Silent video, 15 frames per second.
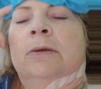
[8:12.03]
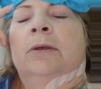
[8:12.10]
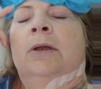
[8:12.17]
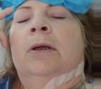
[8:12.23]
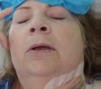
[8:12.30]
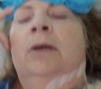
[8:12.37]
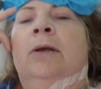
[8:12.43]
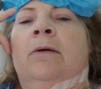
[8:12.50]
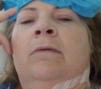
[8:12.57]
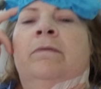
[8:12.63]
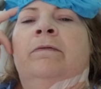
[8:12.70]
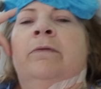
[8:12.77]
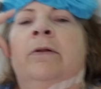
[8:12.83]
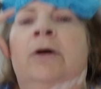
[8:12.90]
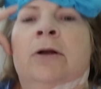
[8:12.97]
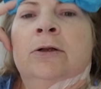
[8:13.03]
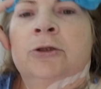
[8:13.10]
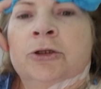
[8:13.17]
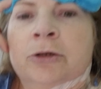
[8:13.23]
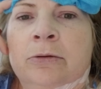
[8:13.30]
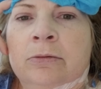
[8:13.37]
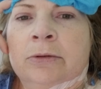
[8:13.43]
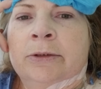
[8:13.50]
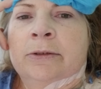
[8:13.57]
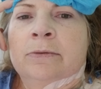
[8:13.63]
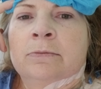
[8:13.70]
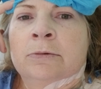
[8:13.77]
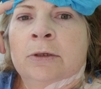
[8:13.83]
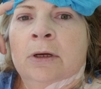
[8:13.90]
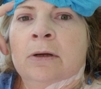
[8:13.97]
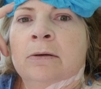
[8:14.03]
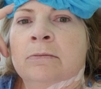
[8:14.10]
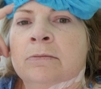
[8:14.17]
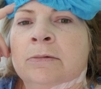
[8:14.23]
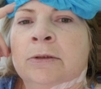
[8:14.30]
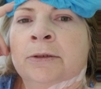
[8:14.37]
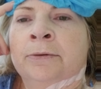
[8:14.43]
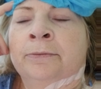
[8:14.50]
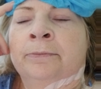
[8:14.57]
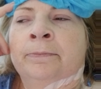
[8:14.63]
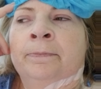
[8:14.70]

I have a lot of trouble sometimes, and